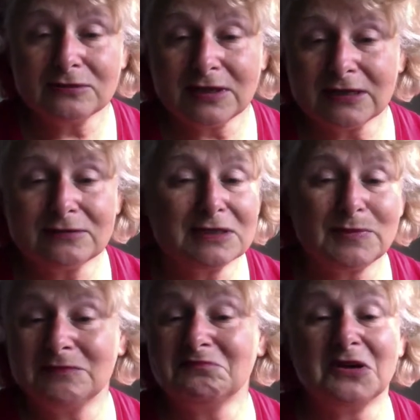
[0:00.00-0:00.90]
I could
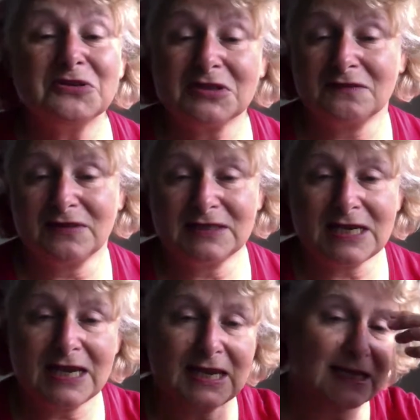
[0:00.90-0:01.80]
spend most of the
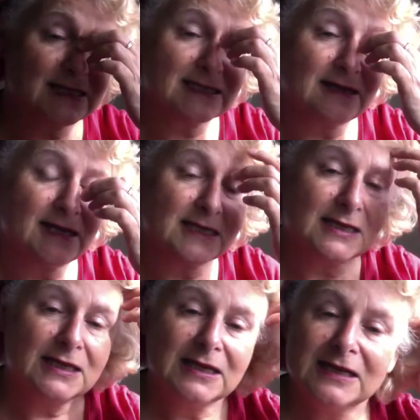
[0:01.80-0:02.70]
day outside
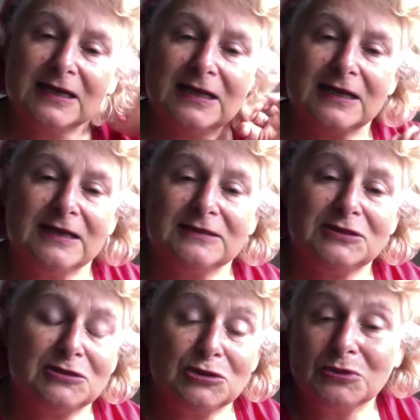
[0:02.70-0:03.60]

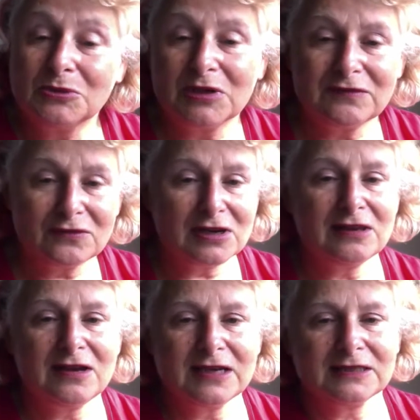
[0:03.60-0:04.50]
doing whatever I
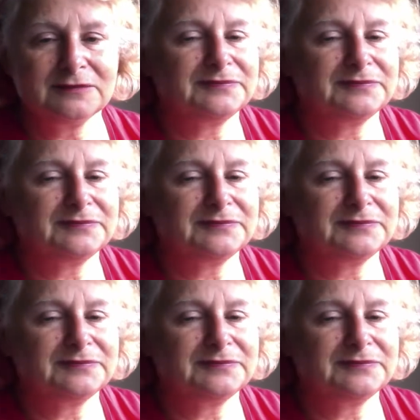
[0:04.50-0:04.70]
liked.